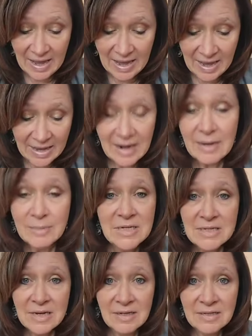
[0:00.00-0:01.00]
And I'm just
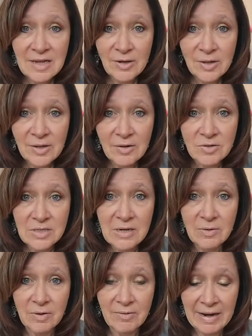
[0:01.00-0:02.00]
going to tell you a little
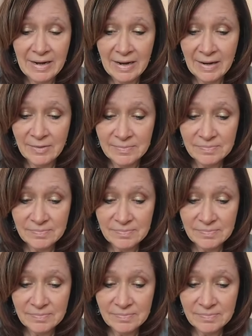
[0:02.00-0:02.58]
secret right now.